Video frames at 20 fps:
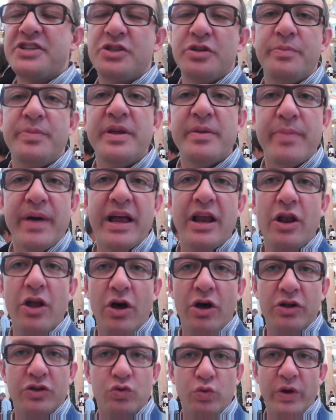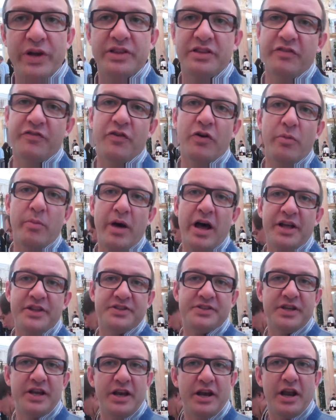to be by law 24
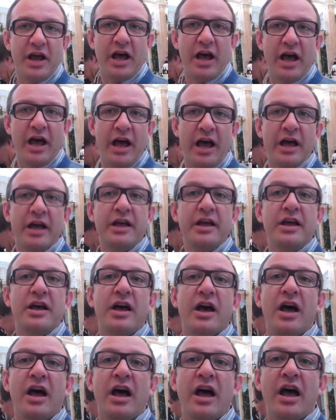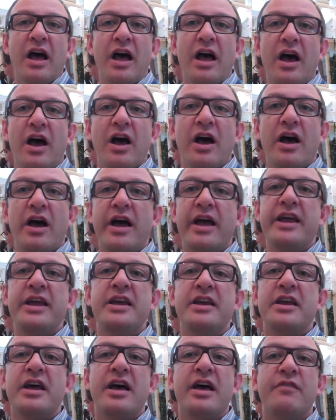months in aging
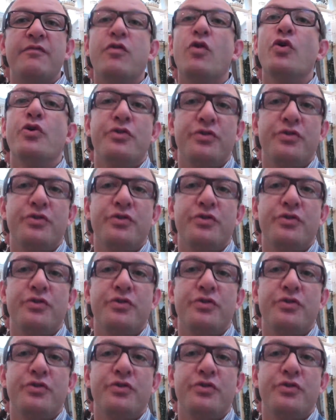in wood.